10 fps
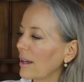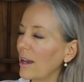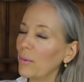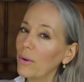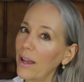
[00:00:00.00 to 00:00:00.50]

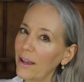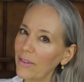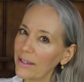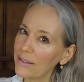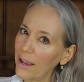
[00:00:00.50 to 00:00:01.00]
I will
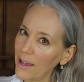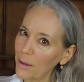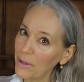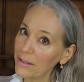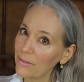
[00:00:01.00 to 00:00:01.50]
have a
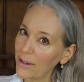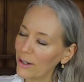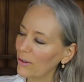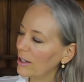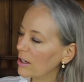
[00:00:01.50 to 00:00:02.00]
tab
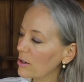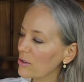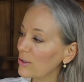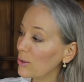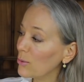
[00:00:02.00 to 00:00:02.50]
divider here
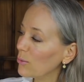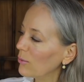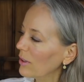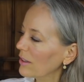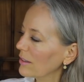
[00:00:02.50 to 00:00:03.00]

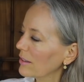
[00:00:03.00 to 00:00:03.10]
soon.